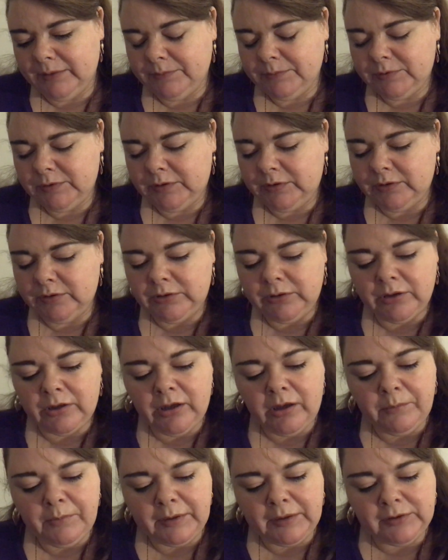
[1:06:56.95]
So, you know, your
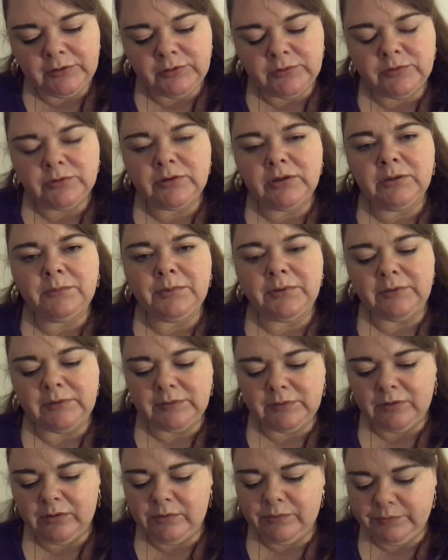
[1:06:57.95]
karmic issues are going to be
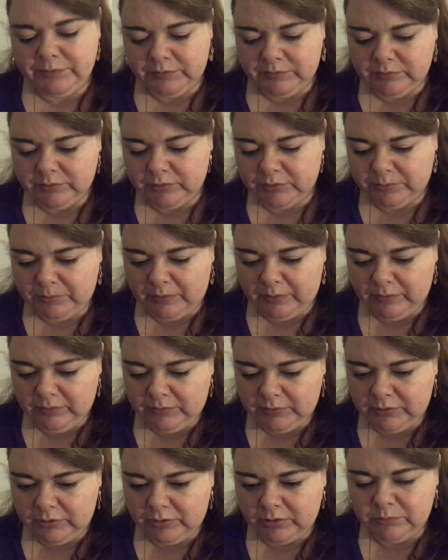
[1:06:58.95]
resolved as well,
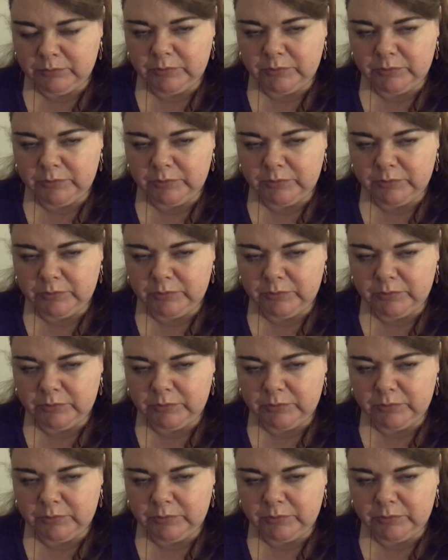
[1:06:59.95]
and you're going